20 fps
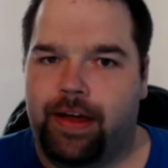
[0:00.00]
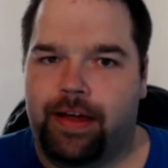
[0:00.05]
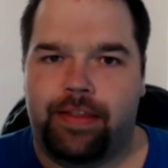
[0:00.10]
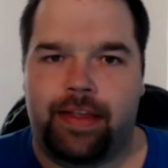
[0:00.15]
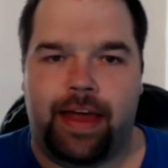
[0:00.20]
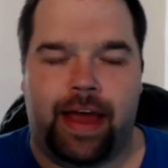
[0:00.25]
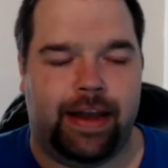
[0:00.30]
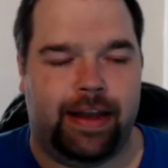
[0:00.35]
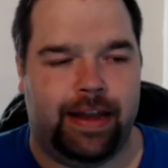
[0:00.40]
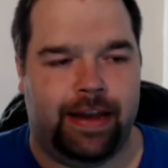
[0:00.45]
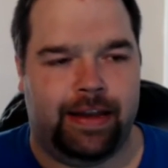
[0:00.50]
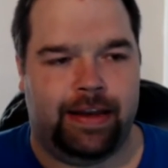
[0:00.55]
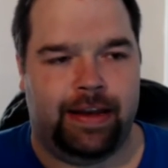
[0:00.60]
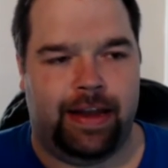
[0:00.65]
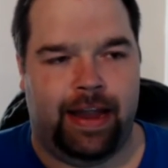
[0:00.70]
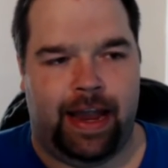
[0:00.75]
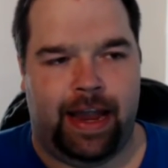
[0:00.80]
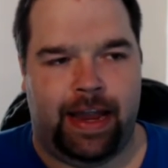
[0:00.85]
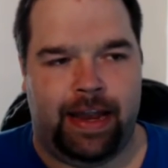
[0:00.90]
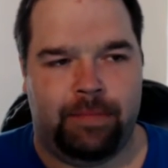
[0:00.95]
that in
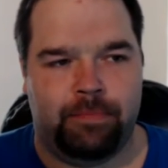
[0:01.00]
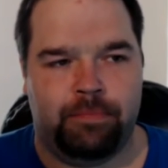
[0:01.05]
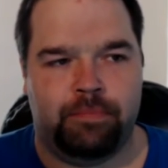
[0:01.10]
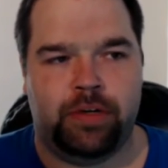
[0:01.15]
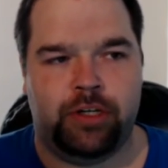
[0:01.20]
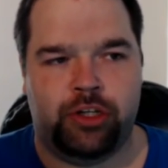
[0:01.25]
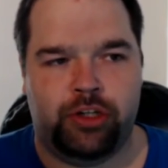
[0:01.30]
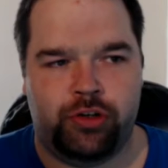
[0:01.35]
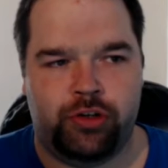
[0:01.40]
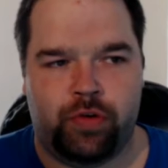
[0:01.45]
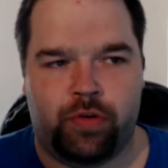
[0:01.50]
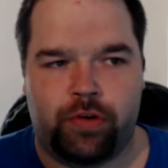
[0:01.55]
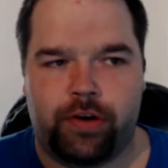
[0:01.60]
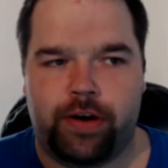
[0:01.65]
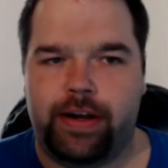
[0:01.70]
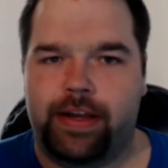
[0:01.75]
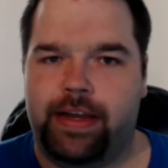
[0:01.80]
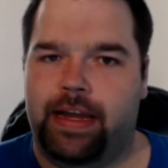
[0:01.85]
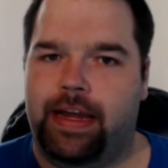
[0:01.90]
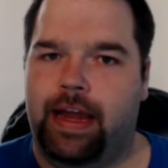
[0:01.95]
a
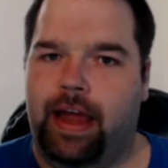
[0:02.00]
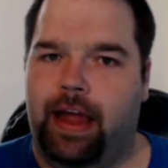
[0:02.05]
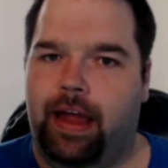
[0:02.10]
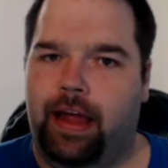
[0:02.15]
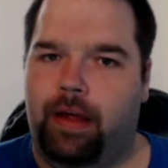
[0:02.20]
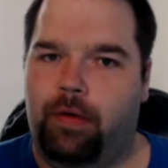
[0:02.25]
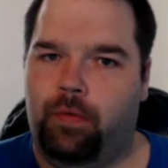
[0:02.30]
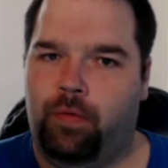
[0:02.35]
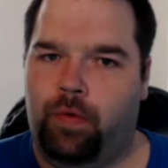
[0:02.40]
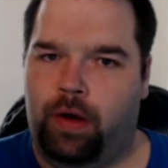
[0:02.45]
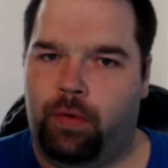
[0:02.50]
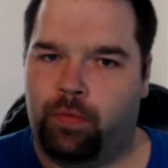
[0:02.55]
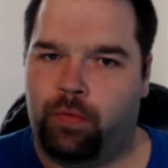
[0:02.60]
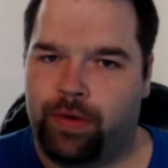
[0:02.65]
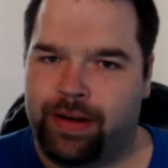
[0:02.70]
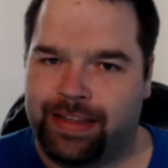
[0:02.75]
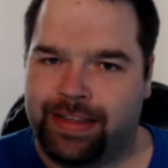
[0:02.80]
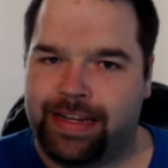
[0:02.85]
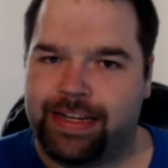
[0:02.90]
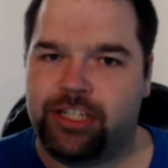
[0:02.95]
majority
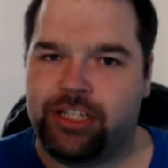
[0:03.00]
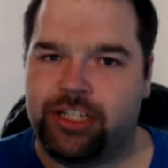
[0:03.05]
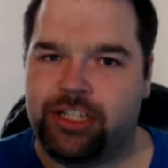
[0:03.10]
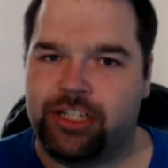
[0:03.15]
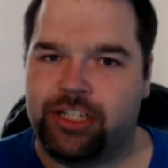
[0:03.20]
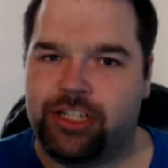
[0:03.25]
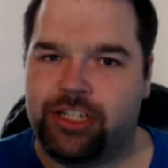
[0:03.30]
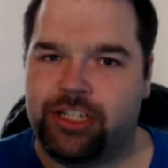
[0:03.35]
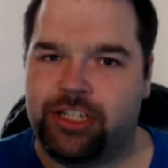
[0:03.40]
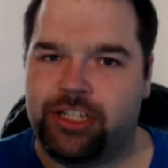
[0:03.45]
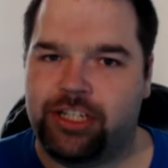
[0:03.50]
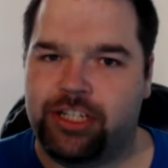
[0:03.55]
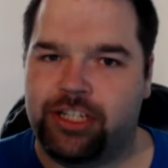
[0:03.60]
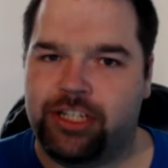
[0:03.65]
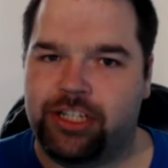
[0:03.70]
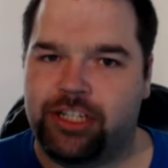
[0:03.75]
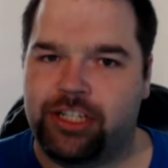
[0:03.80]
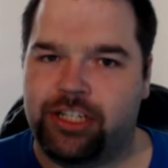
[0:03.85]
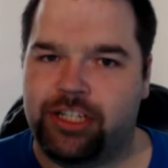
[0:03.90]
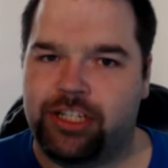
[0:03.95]
religion,
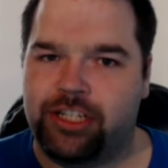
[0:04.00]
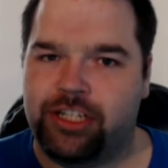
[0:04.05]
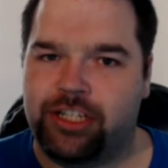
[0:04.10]
Darwin